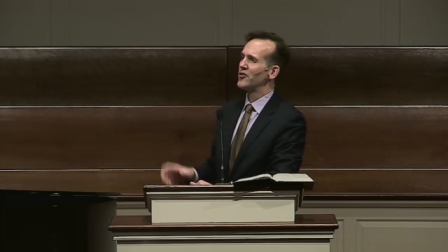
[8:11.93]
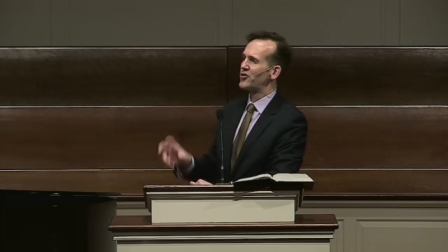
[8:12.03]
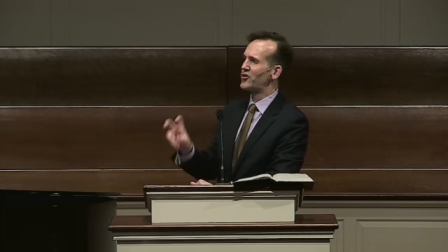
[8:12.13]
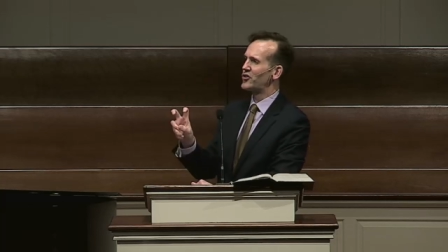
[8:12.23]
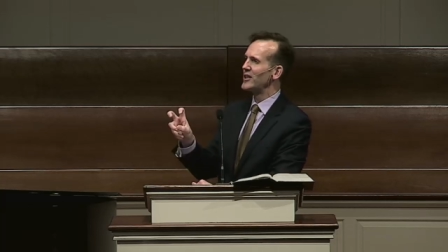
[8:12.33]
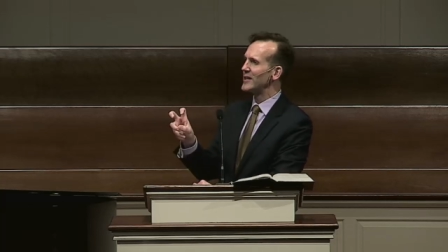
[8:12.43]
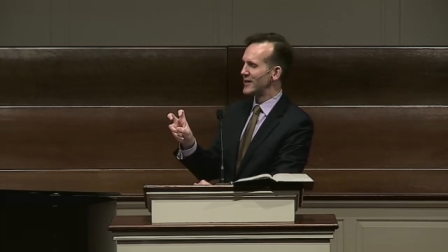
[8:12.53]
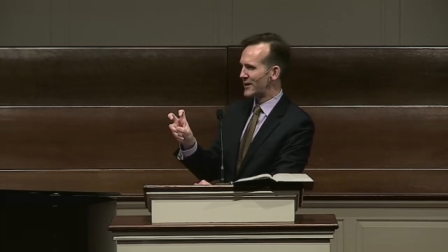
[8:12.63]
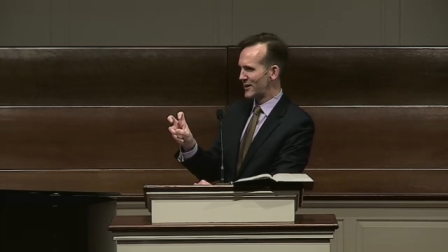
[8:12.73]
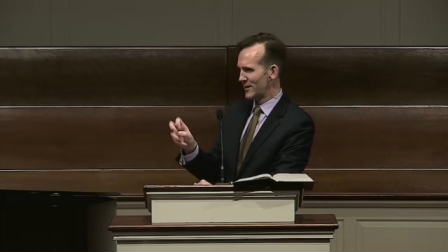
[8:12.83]

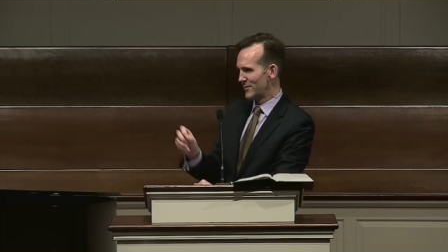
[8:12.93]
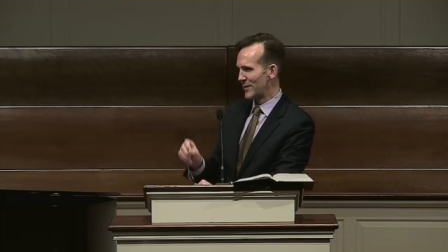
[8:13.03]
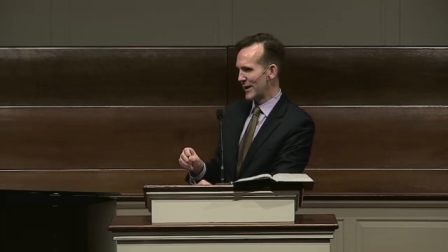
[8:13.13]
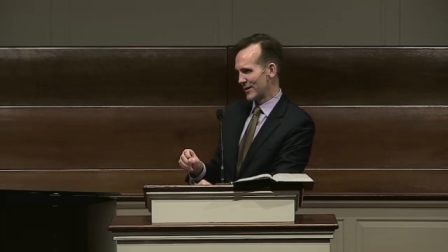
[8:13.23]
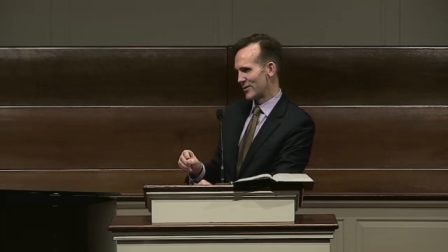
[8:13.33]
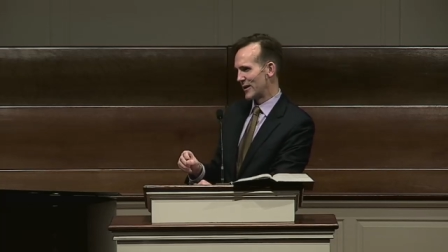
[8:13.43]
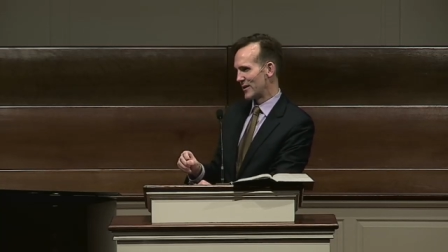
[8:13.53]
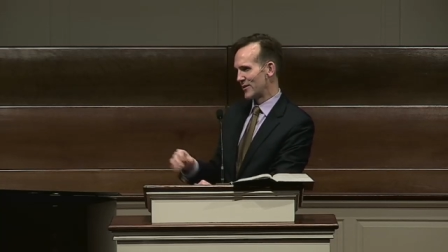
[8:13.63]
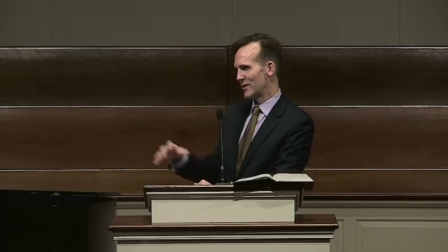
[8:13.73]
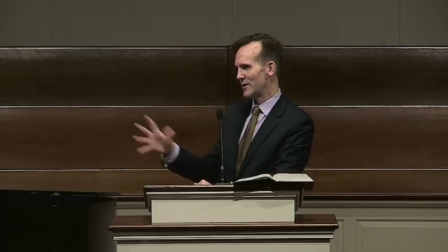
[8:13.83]
Sikh background.